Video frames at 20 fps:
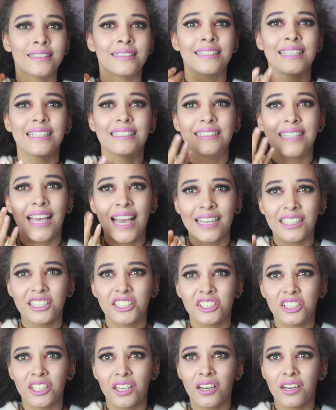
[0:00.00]
can see
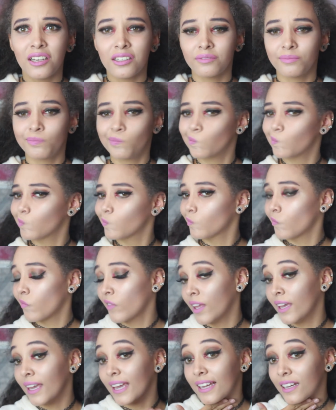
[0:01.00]
texture,
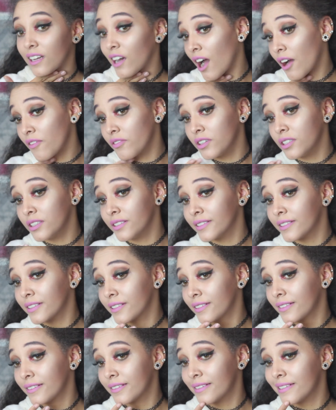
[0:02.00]
it
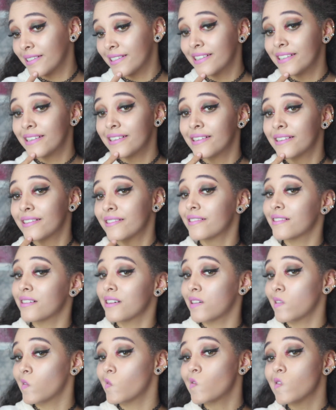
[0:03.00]
covers.
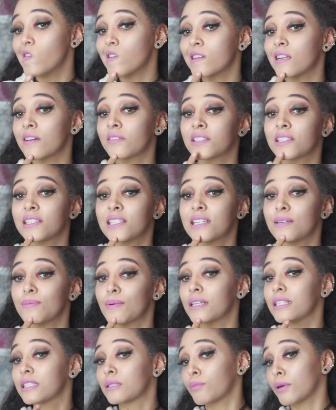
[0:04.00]
I'd have to see
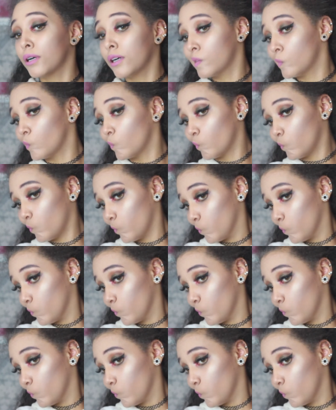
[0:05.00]
about the spot.